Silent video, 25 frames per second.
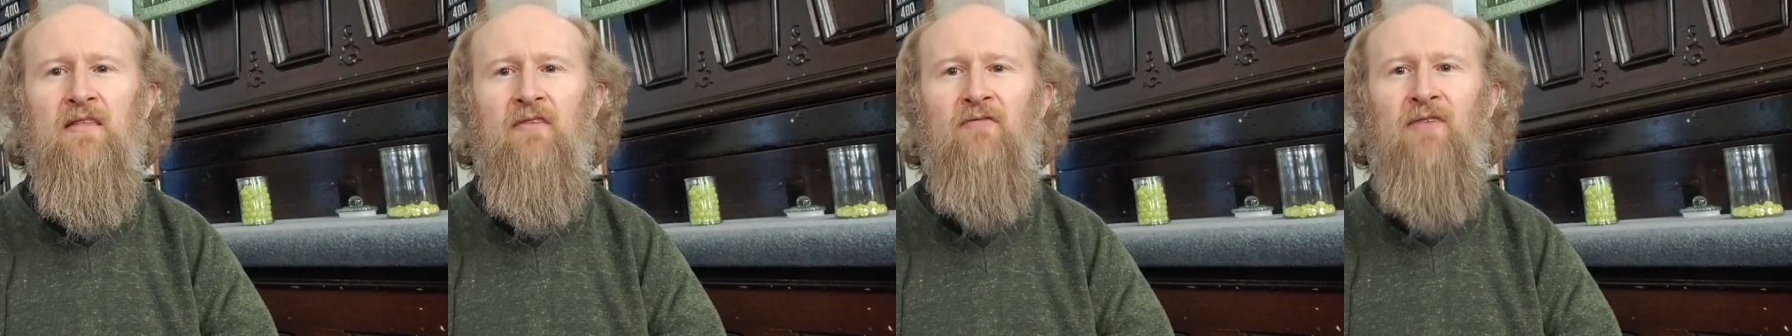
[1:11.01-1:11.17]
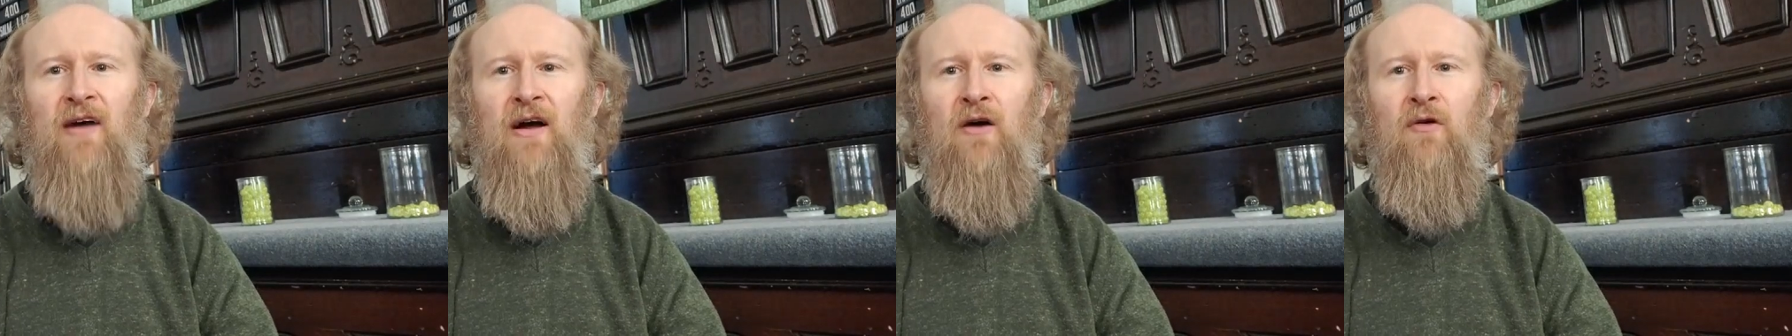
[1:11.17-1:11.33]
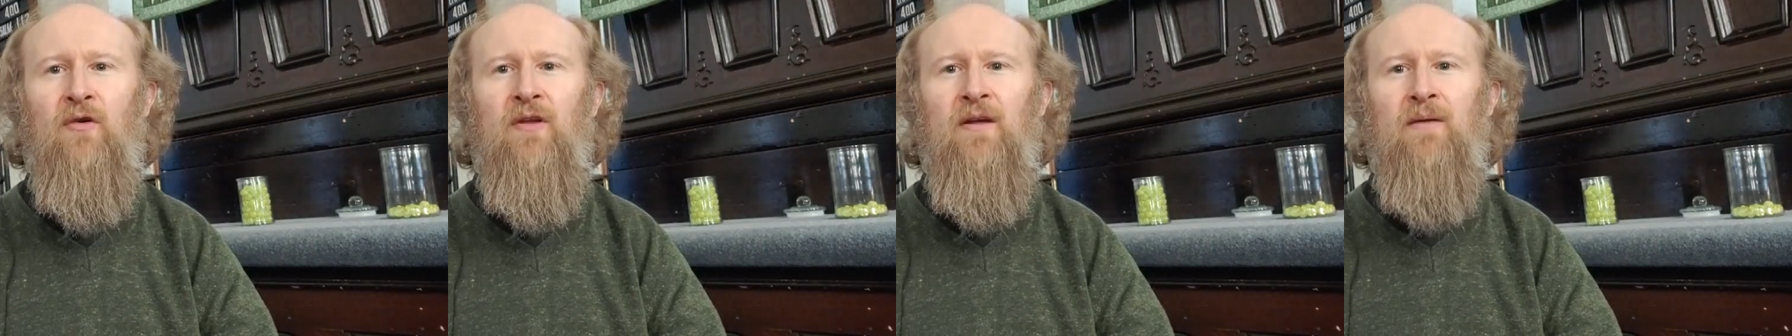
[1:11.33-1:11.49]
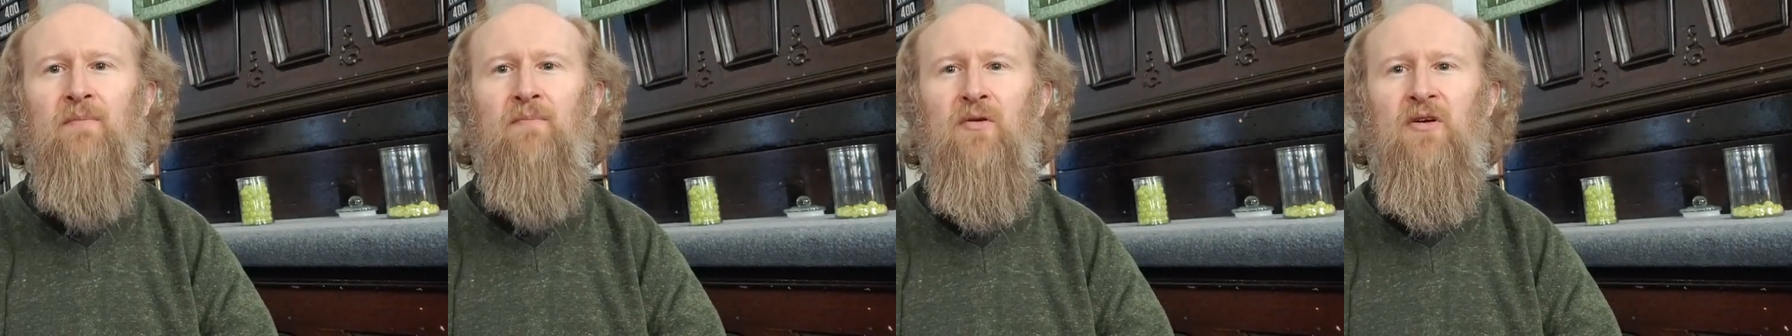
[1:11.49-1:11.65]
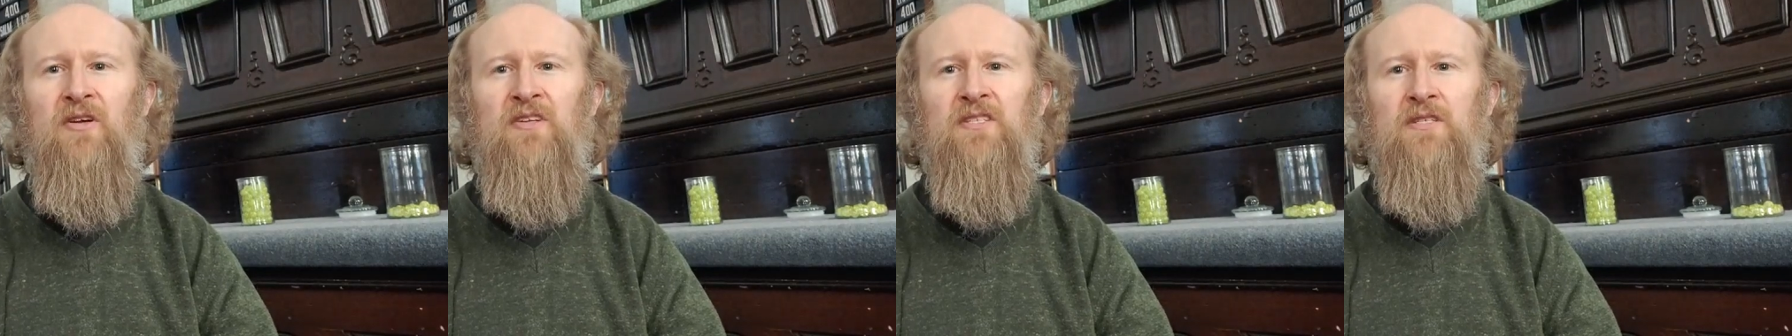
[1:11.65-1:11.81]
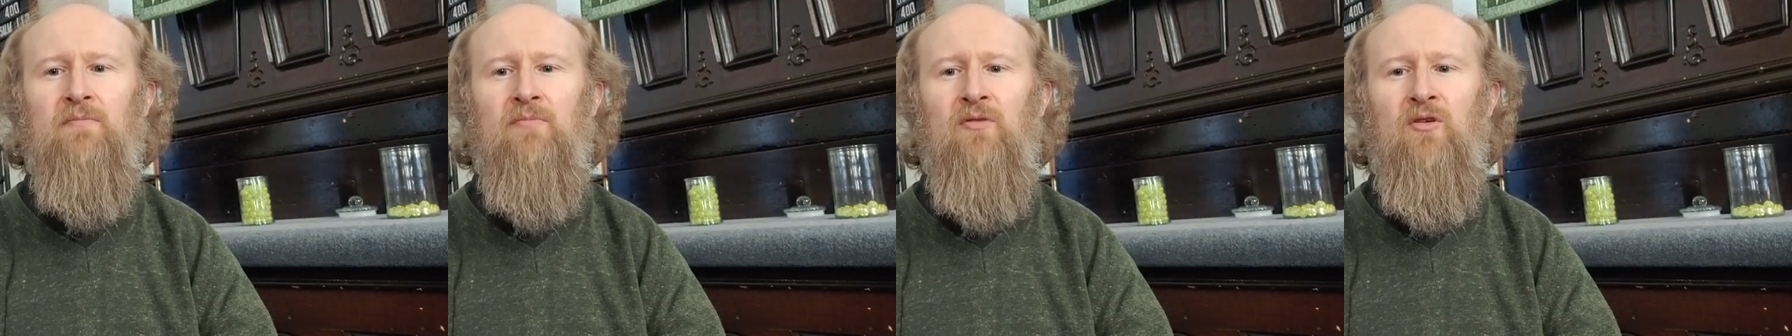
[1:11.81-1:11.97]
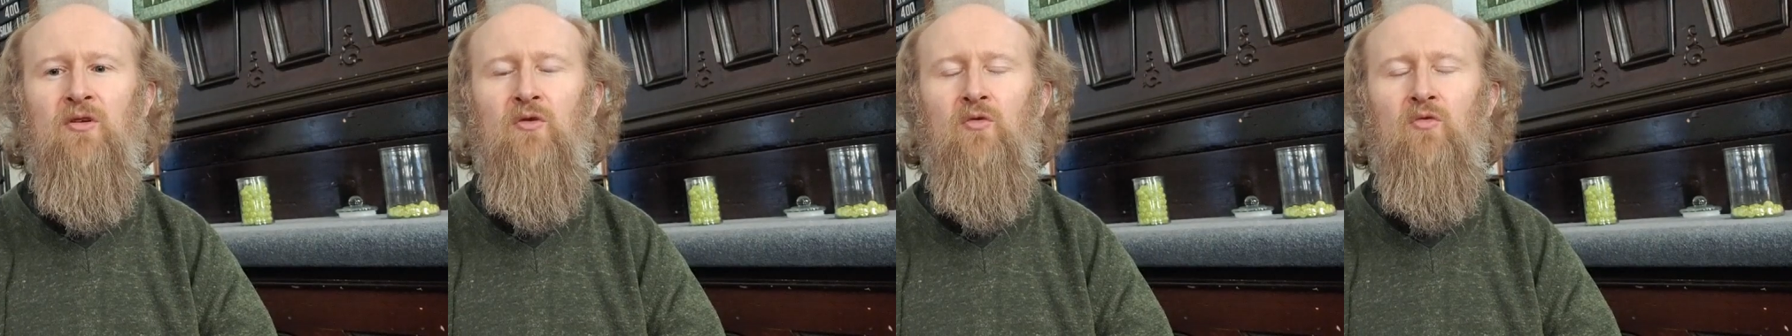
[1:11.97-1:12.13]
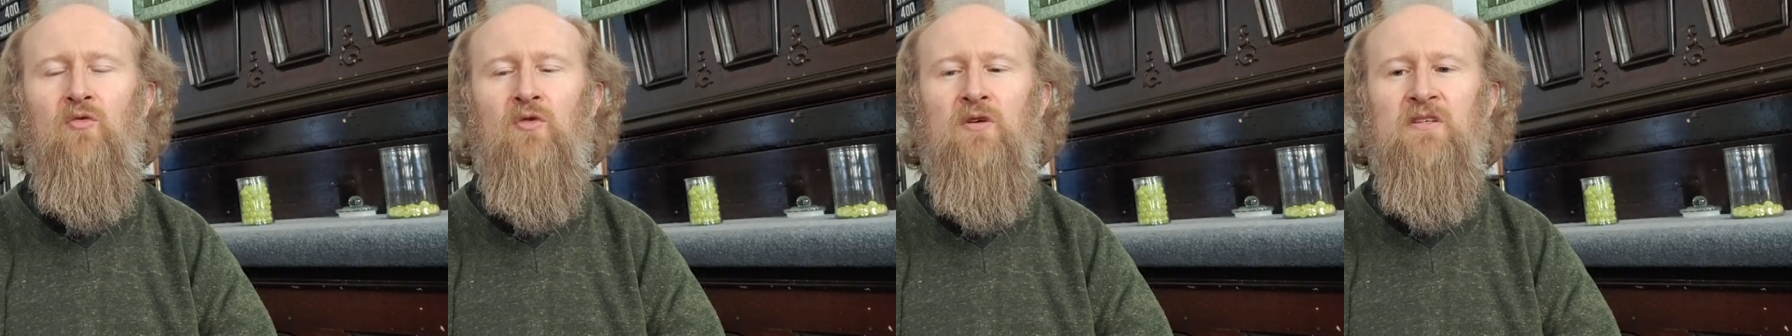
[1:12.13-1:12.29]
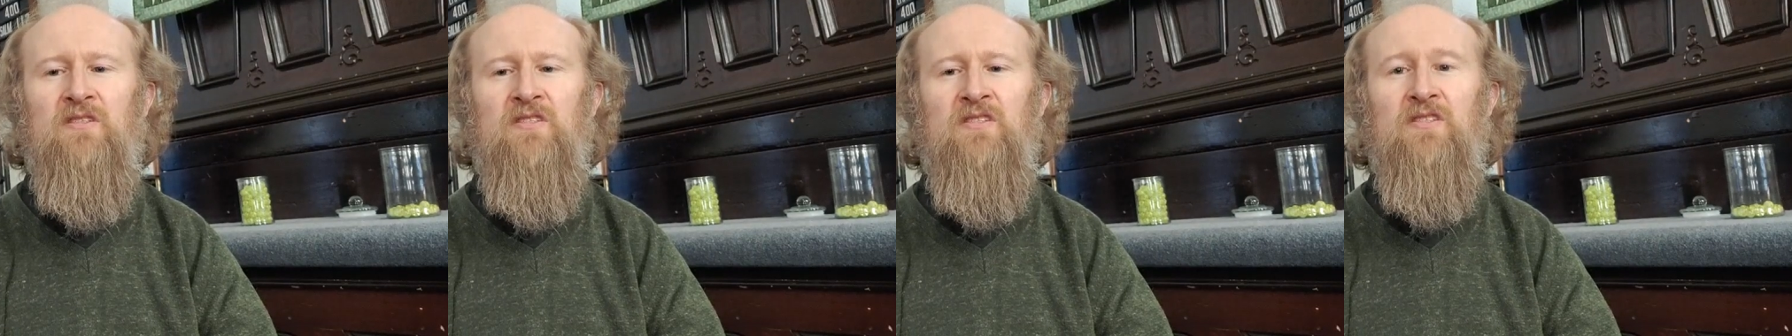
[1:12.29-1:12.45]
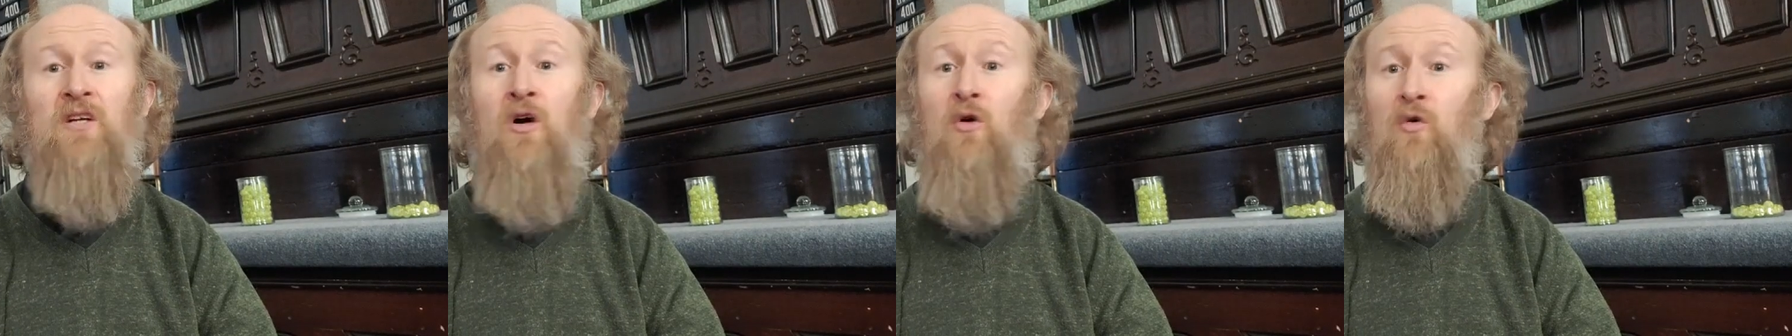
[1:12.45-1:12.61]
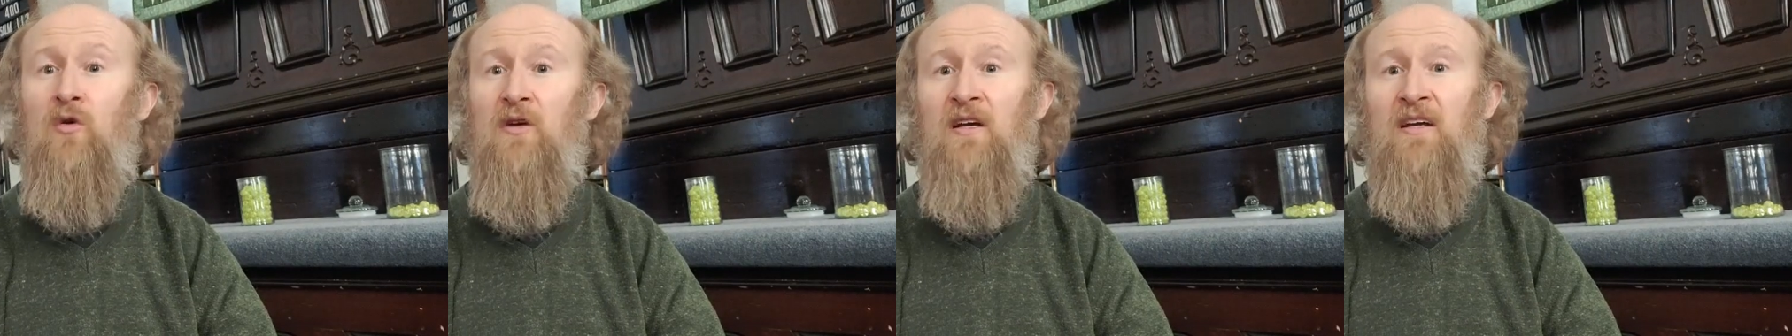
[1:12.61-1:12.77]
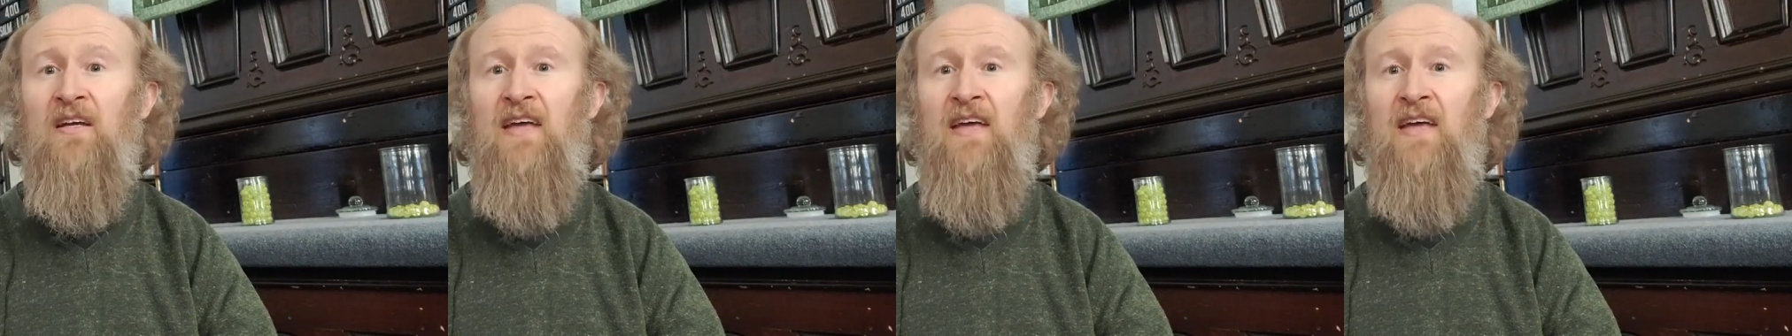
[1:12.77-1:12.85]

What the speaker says: founding principle was going